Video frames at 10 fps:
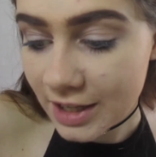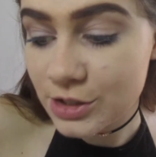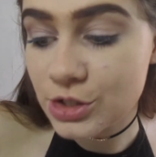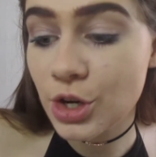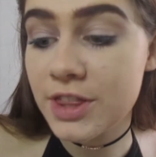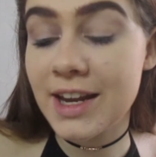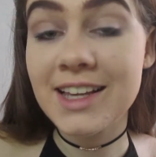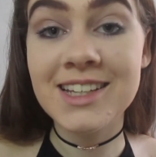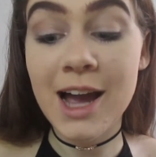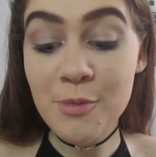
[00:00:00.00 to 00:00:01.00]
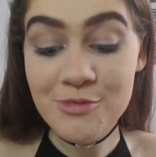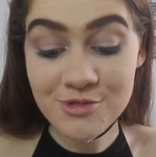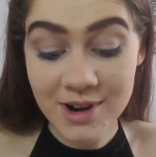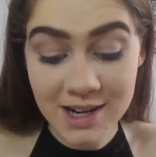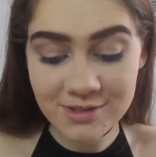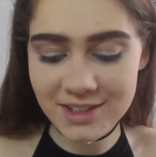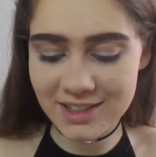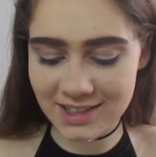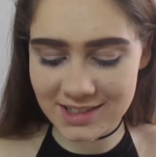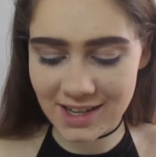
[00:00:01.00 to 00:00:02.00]
So the next thing I'm
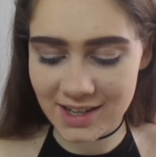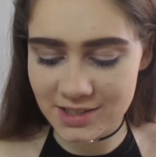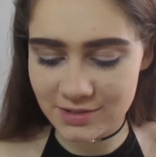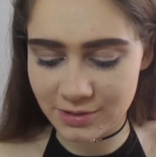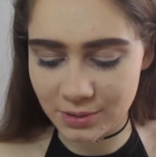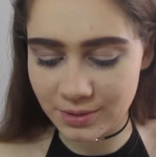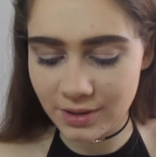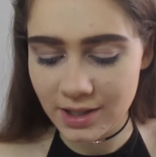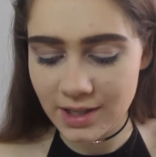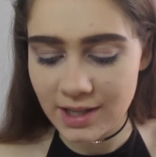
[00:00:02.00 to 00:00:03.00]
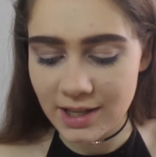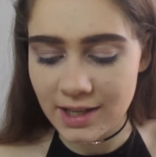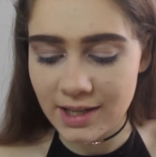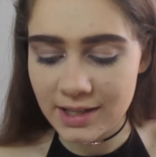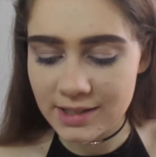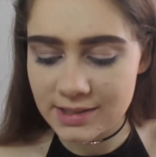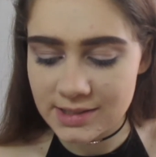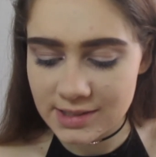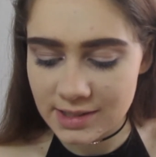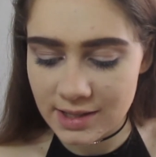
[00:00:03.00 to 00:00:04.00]
really excited for
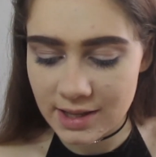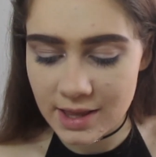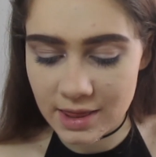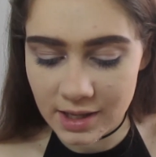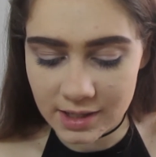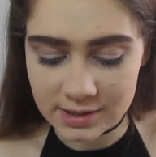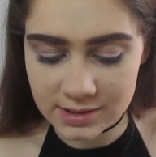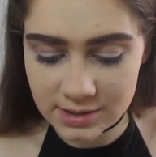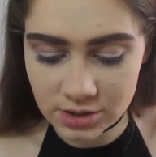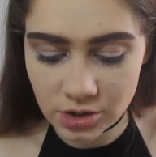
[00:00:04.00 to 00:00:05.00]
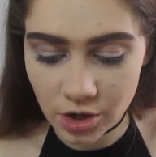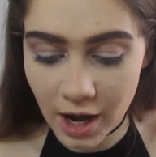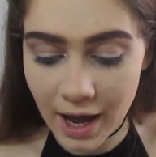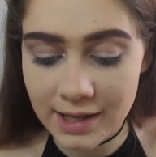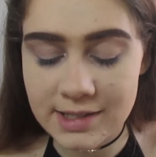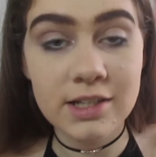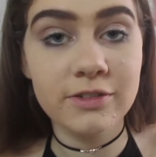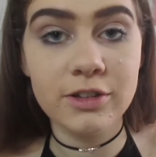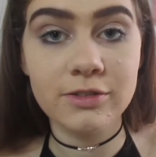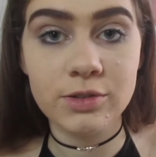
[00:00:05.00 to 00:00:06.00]
is this. So I did a
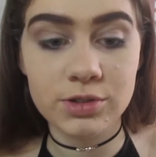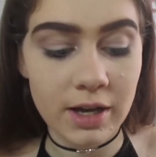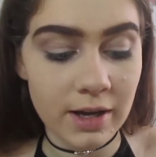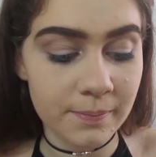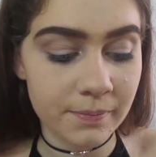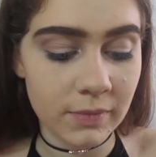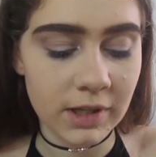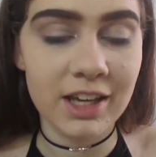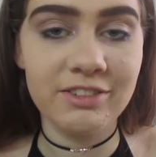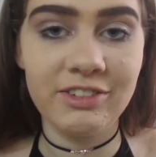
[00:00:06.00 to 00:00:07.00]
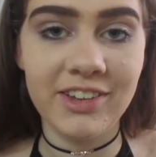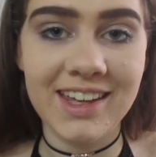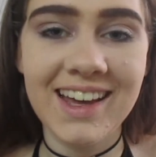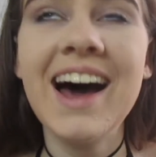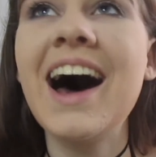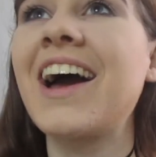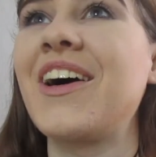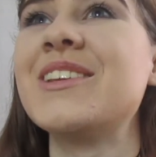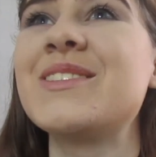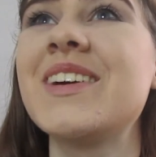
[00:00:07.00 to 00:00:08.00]
few
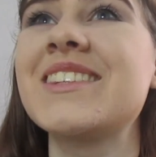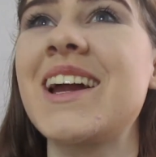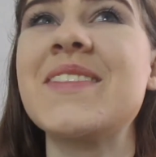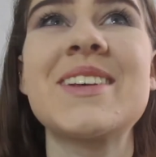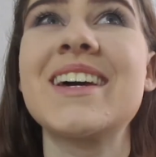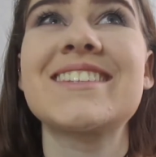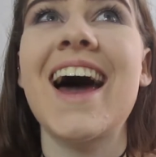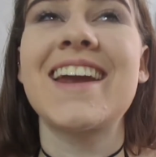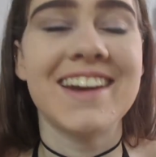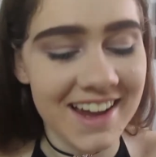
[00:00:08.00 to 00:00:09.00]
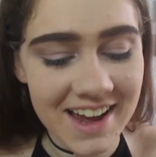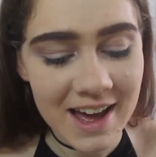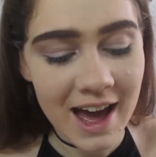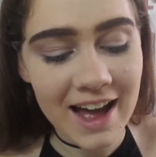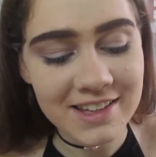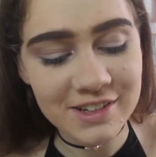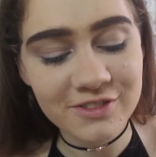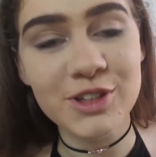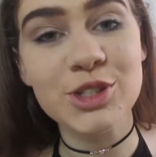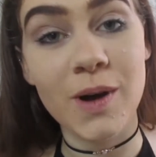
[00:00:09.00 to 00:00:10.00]
can't speak today, I'm so excited. I did a
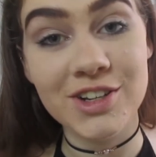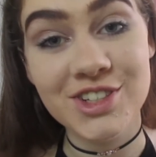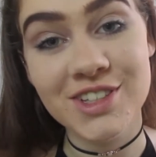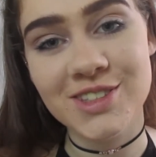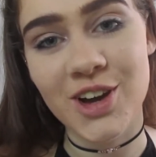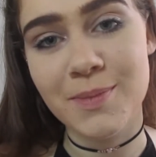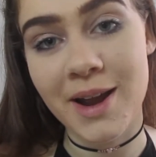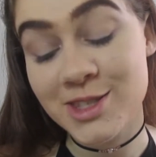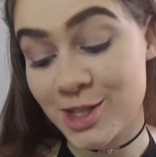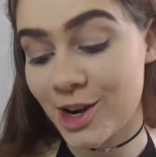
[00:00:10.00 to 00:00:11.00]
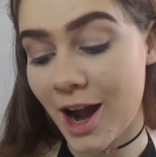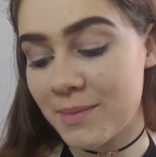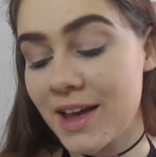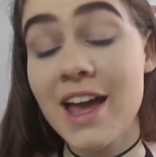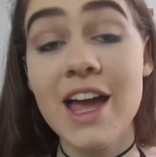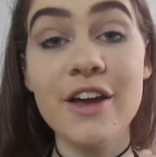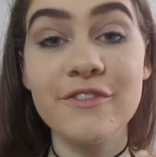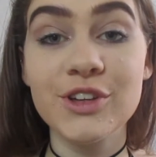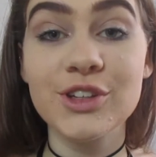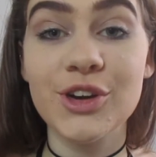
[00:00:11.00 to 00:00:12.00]
few swatches on my Instagram.
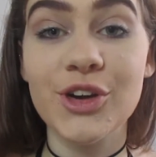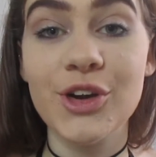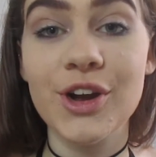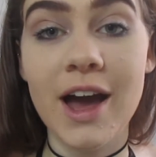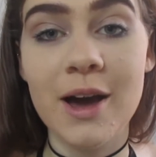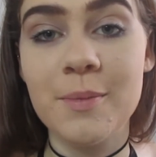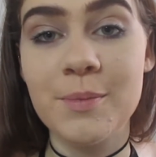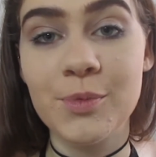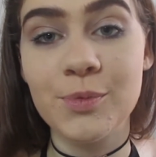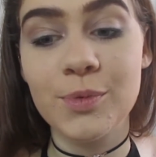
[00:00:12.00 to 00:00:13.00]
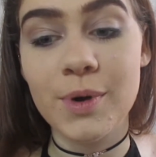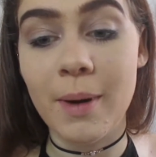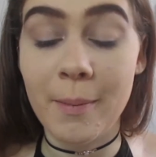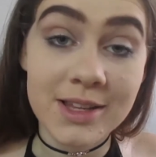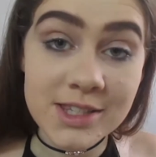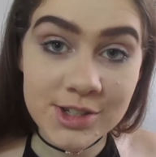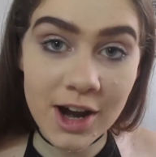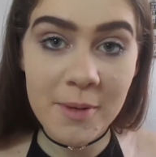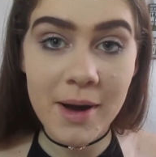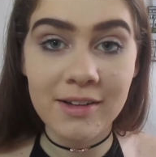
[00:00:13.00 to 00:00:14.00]
If you don't know about my
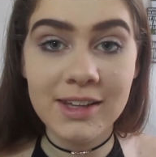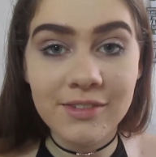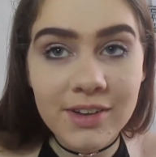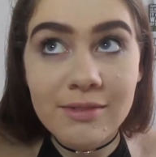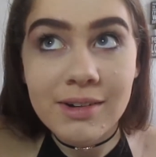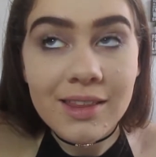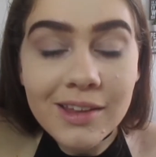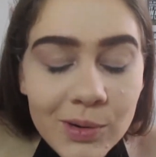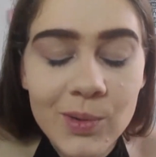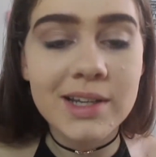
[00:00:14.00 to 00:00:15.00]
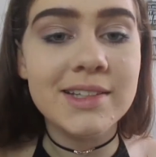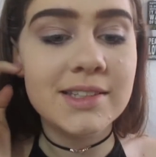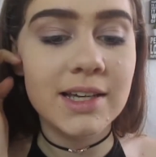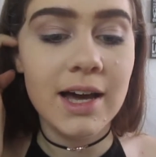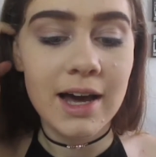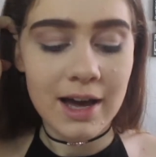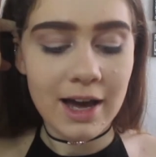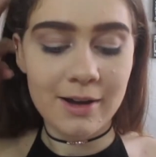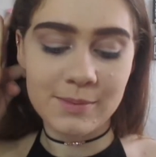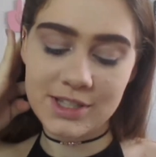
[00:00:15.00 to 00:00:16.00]
Instagram, I'll leave it in one of the corners,
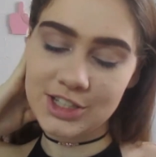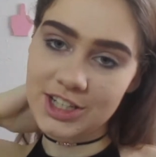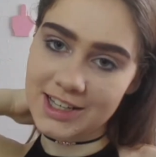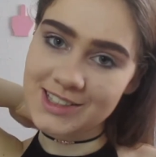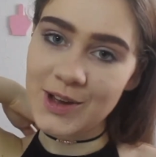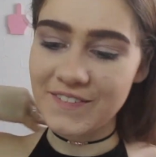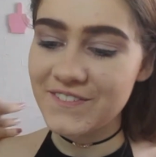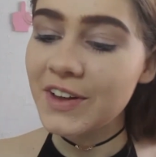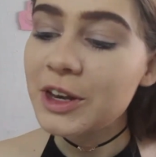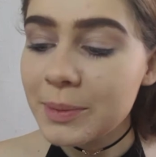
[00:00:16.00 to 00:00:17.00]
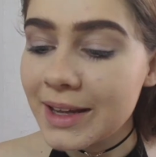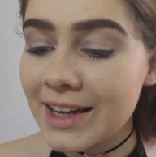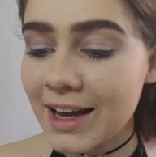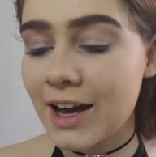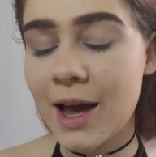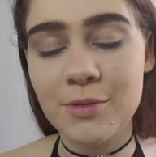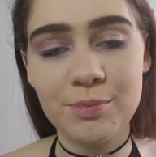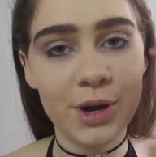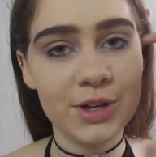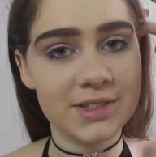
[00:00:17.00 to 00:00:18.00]
so that you guys can go and follow me. I
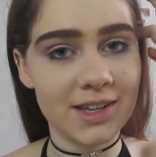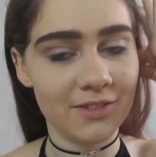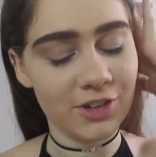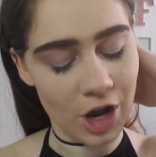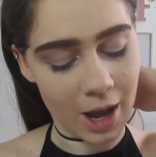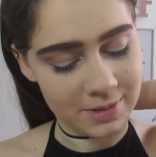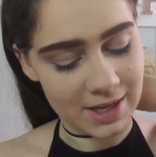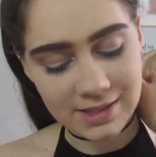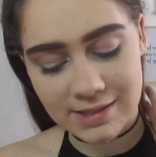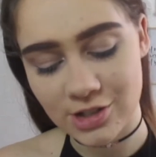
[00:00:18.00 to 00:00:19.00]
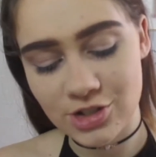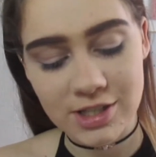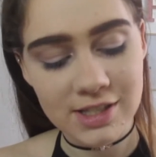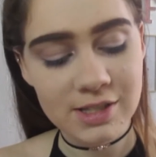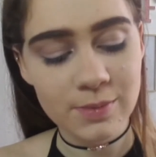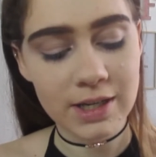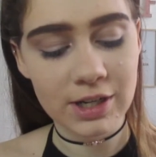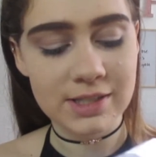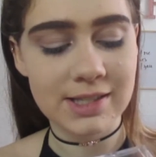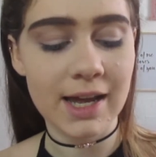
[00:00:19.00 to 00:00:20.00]
post like video updates, etc. So this is what it
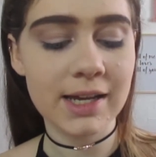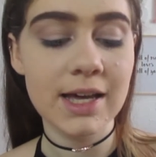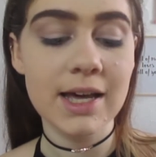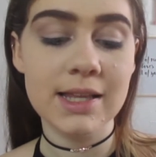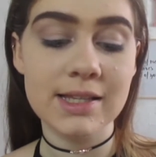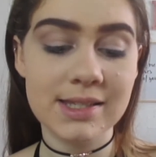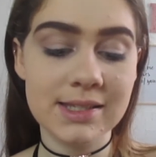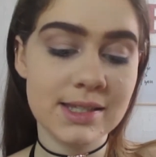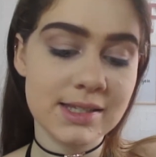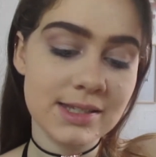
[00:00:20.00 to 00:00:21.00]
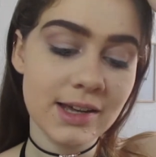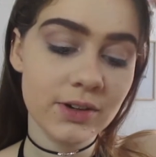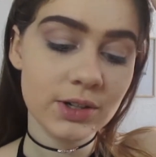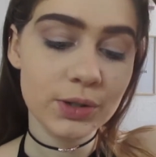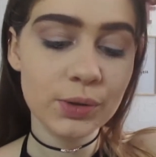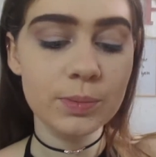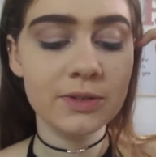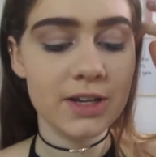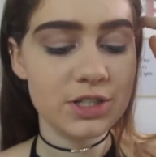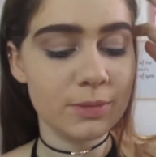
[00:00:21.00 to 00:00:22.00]
looks like. This is the 7 Cool
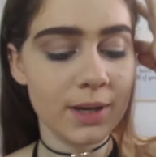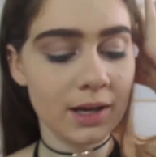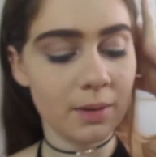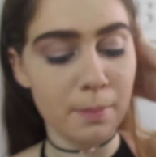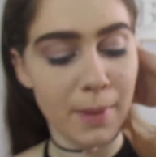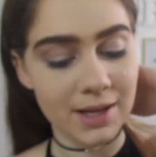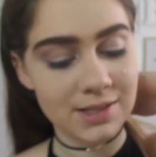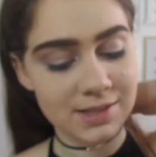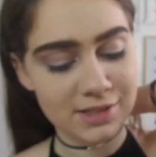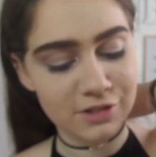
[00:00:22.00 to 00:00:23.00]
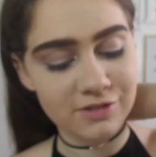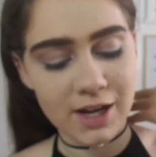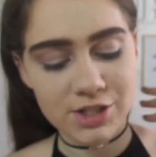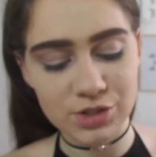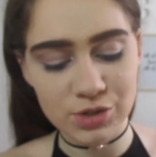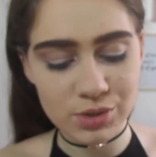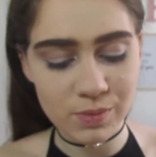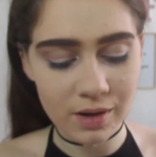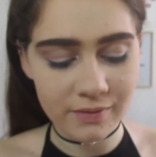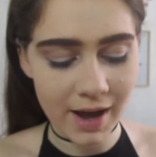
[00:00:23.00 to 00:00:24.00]
Professional Makeup Matte is the New Fashion
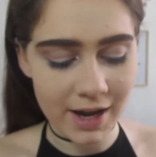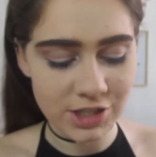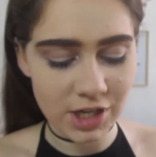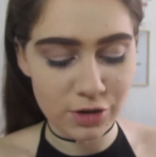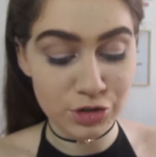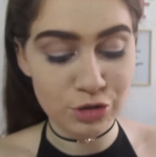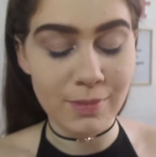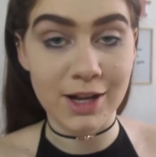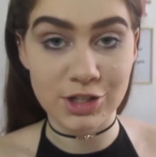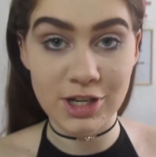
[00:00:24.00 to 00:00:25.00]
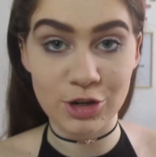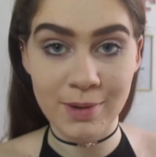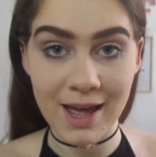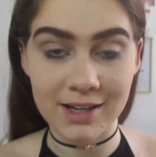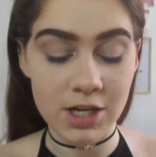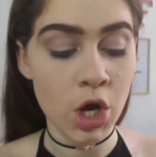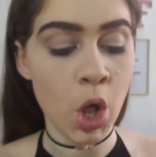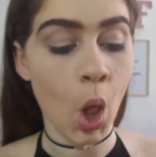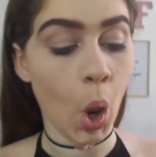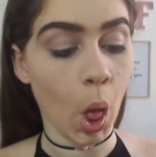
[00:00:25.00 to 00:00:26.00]
12 Eyeshadow New Matte Shadow Palette.
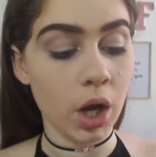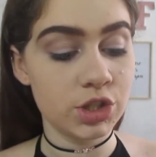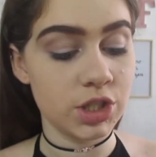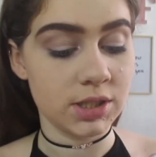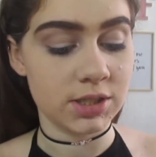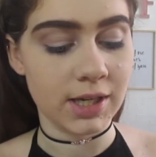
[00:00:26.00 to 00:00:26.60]
Jeez.